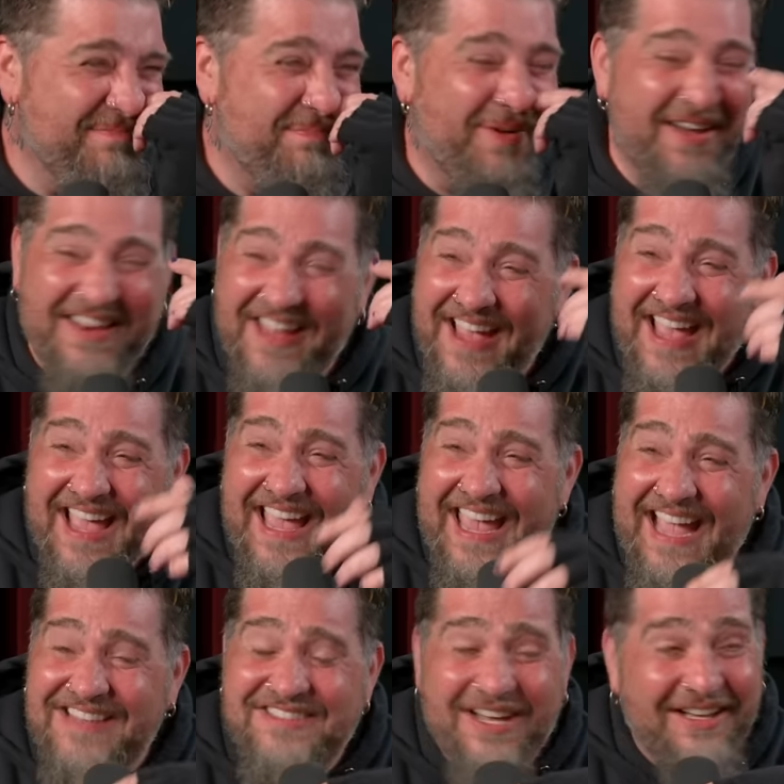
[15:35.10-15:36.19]
but
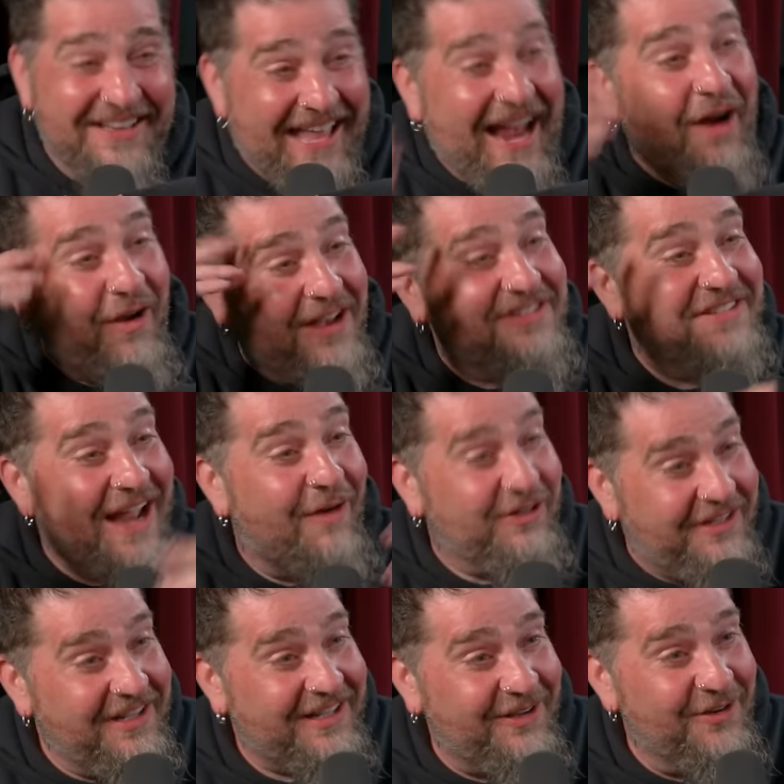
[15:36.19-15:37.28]
it's hilarious and how
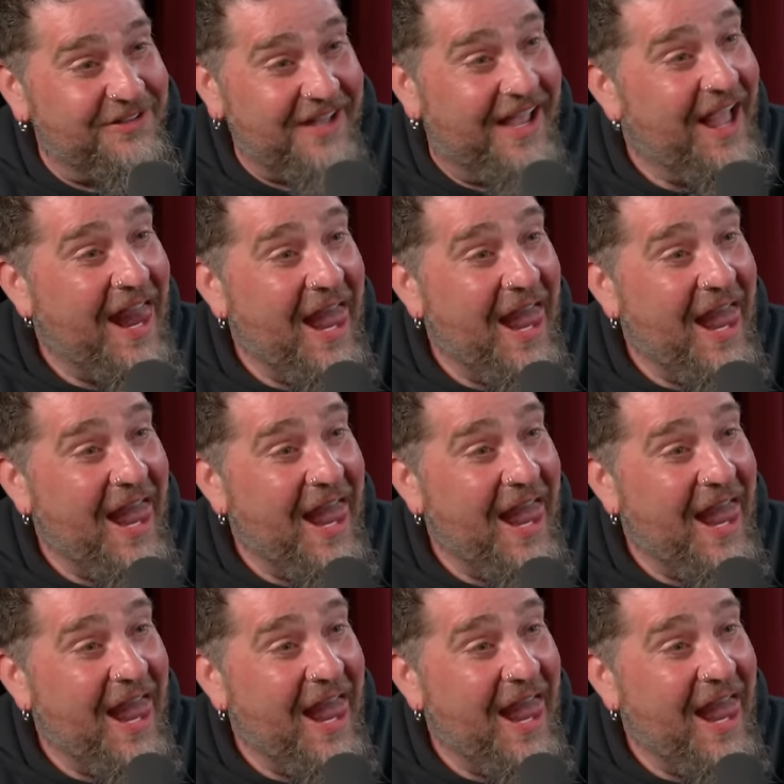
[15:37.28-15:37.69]
ridiculous. And I